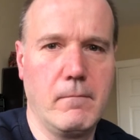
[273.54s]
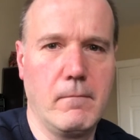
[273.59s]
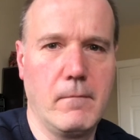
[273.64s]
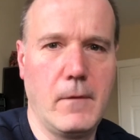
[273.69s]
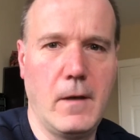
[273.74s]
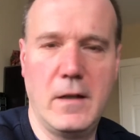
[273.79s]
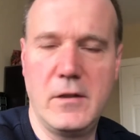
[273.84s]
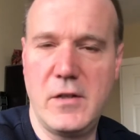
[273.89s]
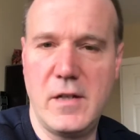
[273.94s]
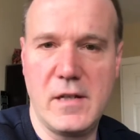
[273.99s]

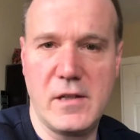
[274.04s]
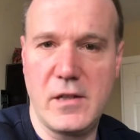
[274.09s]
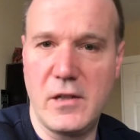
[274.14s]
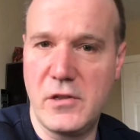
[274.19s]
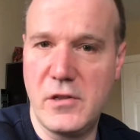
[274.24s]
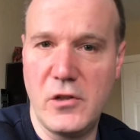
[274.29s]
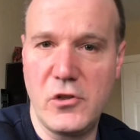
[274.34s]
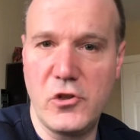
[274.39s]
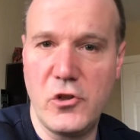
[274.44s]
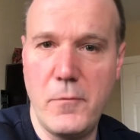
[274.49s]
And Jesus doesn't
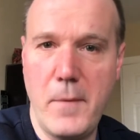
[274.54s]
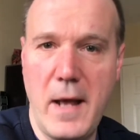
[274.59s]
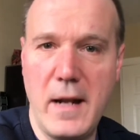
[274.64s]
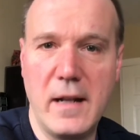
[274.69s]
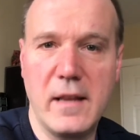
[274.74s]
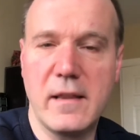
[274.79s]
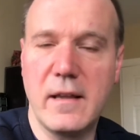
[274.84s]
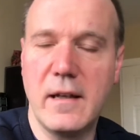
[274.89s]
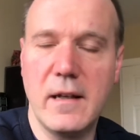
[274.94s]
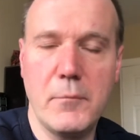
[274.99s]
assume
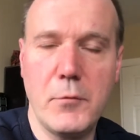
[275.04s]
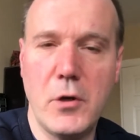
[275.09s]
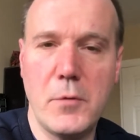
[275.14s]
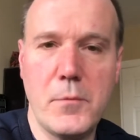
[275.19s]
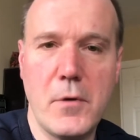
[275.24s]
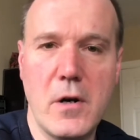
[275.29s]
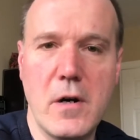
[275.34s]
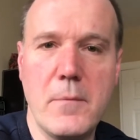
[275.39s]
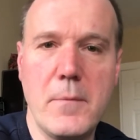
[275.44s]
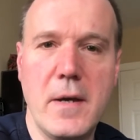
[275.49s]
anything about
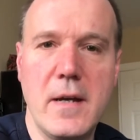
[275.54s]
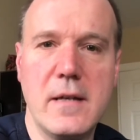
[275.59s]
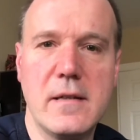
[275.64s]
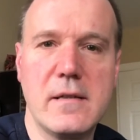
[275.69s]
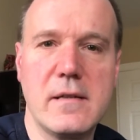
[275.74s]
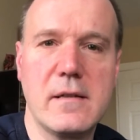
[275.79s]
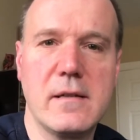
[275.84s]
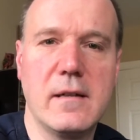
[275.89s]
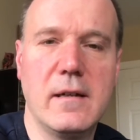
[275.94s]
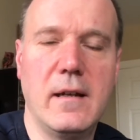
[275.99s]

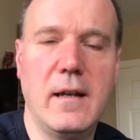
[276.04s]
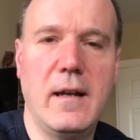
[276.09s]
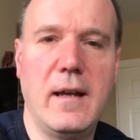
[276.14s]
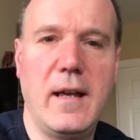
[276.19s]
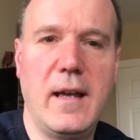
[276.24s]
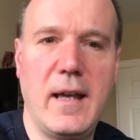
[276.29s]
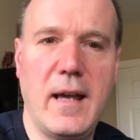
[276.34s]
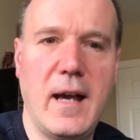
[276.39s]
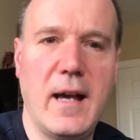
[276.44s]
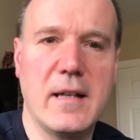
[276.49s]
Bartimaeus.
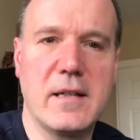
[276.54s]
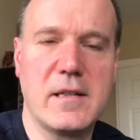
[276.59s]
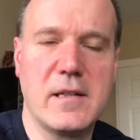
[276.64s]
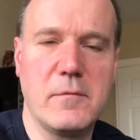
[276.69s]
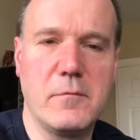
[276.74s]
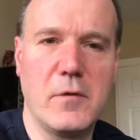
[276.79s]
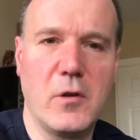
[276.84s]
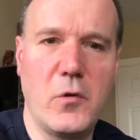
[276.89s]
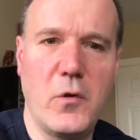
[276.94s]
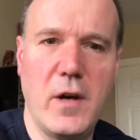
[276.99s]
He asks him
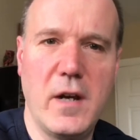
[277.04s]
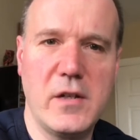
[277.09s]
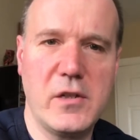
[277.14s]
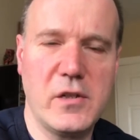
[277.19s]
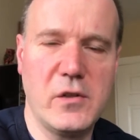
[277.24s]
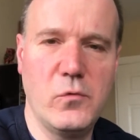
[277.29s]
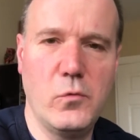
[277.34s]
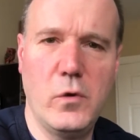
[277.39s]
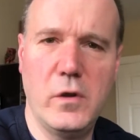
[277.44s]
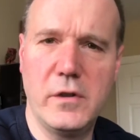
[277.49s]
the
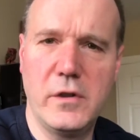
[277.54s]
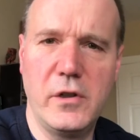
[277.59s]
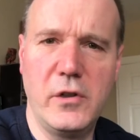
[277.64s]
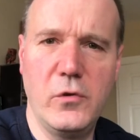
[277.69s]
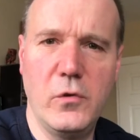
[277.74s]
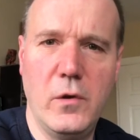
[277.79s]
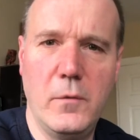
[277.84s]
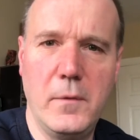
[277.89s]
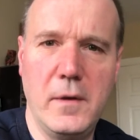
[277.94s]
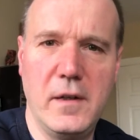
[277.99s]
question, "What do you
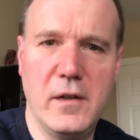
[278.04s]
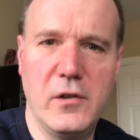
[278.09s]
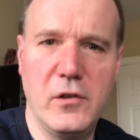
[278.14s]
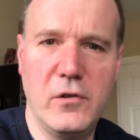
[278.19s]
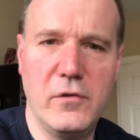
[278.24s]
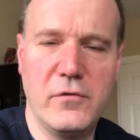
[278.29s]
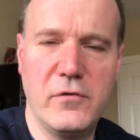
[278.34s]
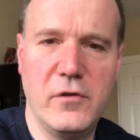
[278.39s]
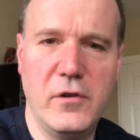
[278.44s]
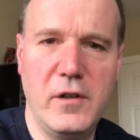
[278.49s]
want me to do
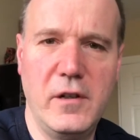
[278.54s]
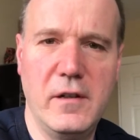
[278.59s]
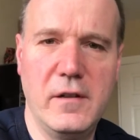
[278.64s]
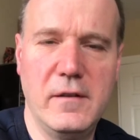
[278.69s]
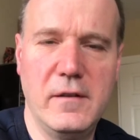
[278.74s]
for you?"